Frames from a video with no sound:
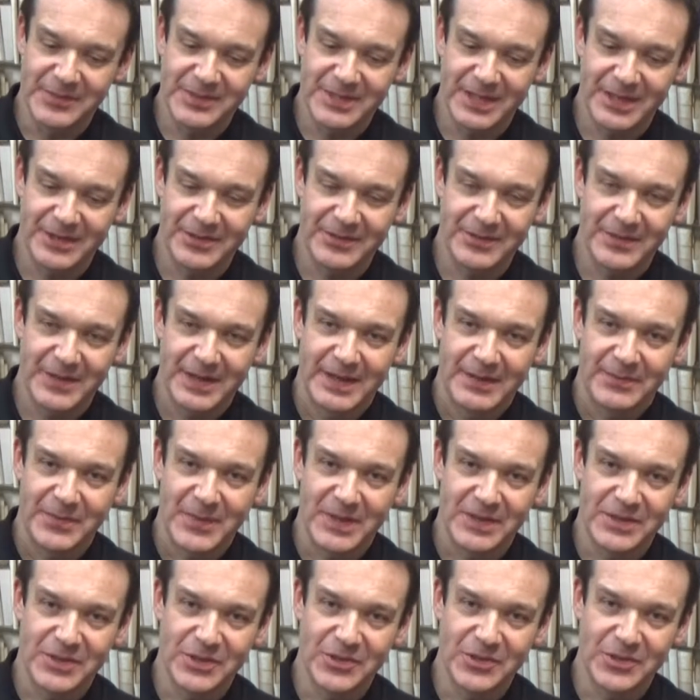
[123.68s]
So
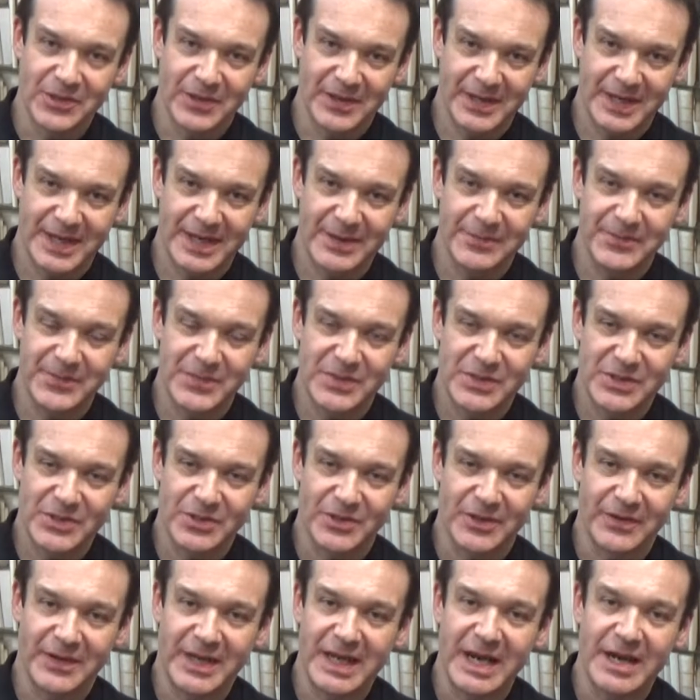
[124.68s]
the talk
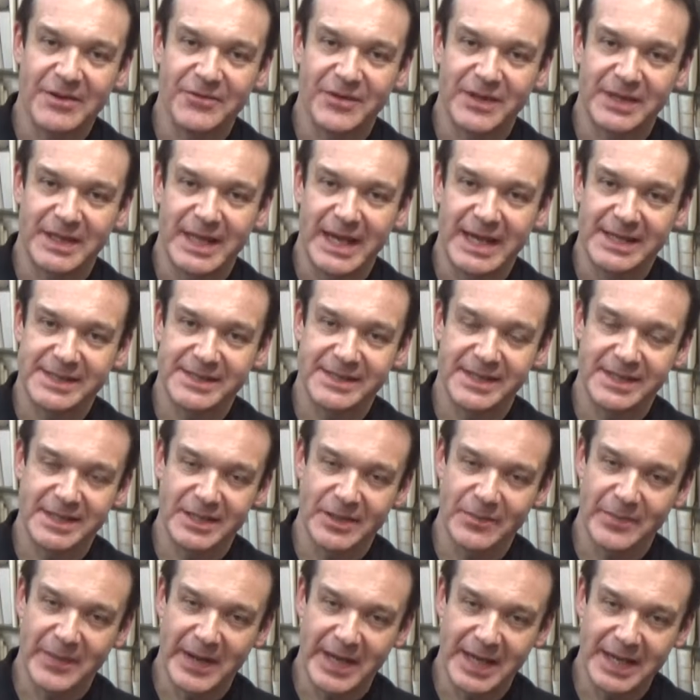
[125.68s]
sort of covered that in
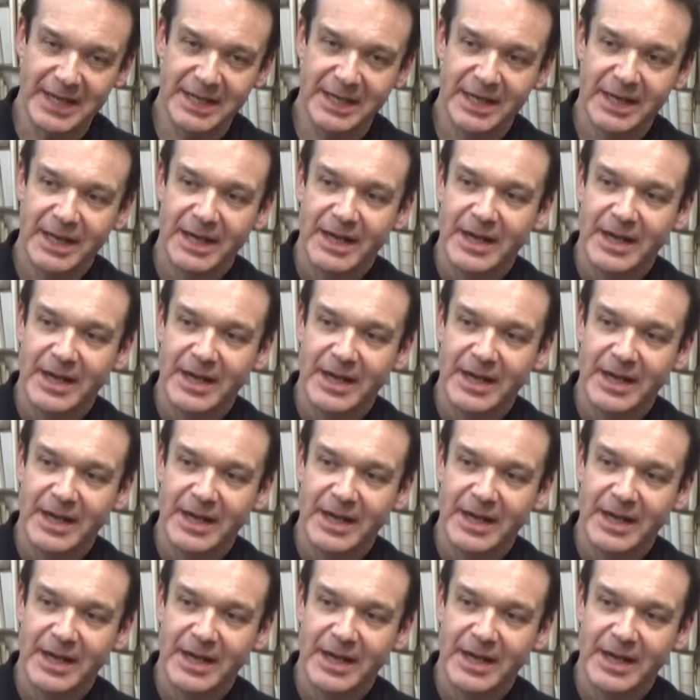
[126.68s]
the main,